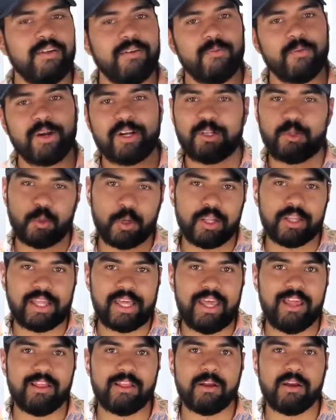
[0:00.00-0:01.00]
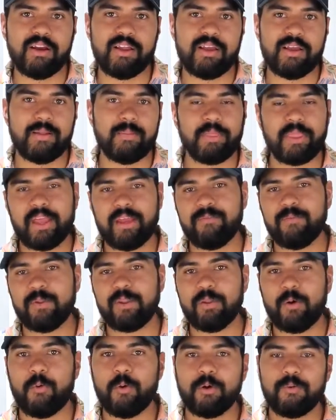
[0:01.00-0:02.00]
we're gonna do it on the E30, and
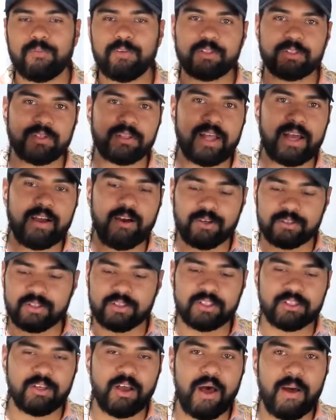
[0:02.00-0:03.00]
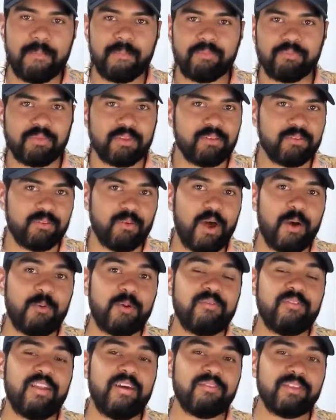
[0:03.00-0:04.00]
thankfully the oil filter on that car is on the top, so I
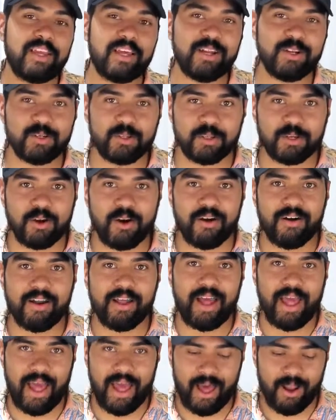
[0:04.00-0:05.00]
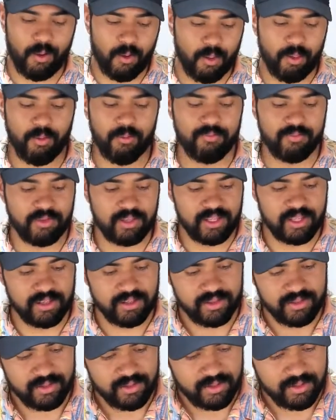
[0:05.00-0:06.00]
wouldn't even have to get under the car at all, hopefully.
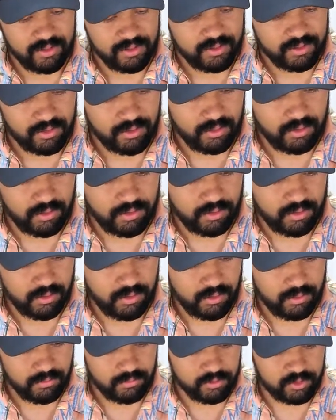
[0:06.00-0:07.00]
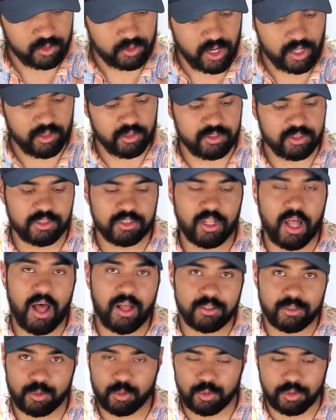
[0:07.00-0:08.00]
Extractor is
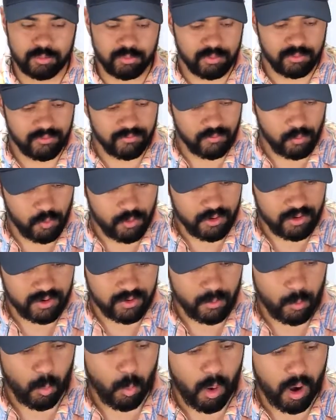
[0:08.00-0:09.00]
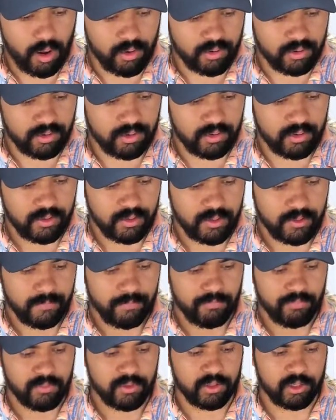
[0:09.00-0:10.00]
not suitable for water,
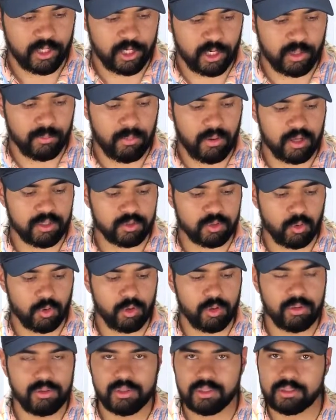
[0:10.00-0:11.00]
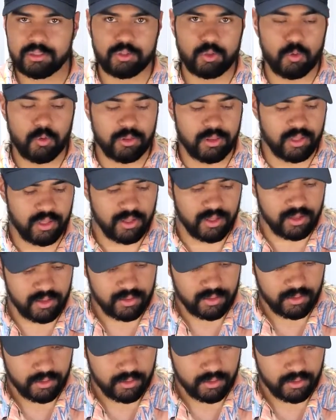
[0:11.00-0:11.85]
gearbox oil, it's too thick,